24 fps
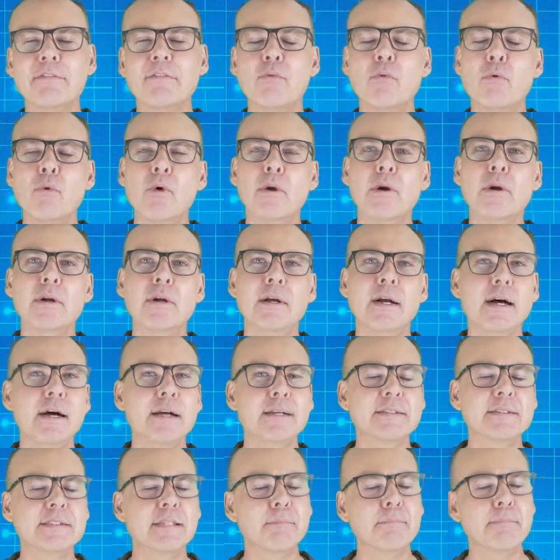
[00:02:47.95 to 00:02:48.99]
for
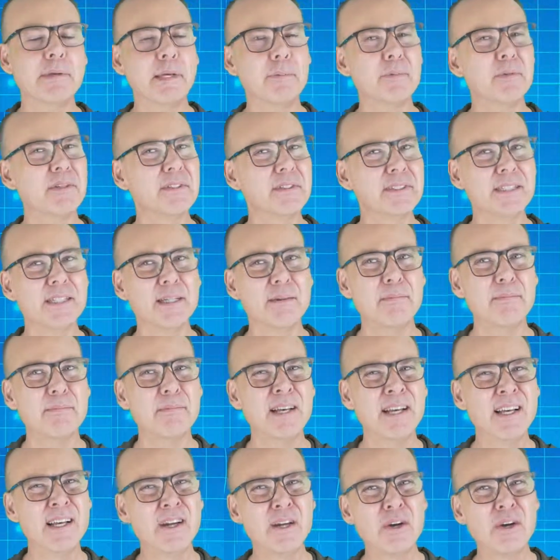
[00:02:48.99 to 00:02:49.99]
some people and some